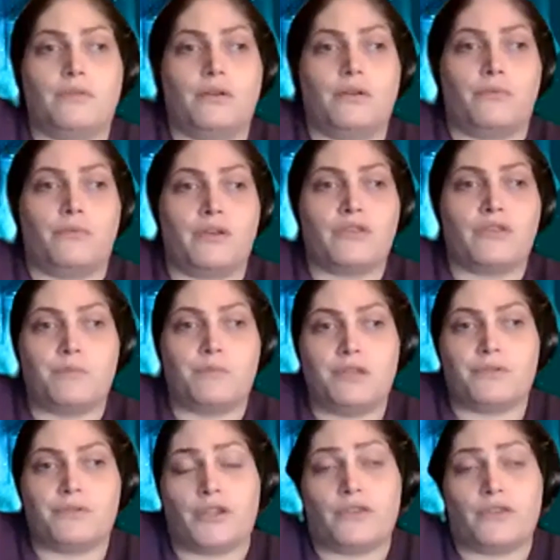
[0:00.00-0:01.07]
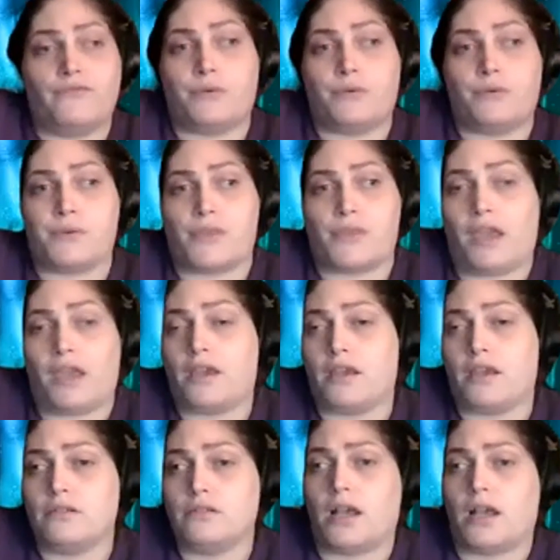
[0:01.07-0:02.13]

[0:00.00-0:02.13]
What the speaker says: with me looking for that,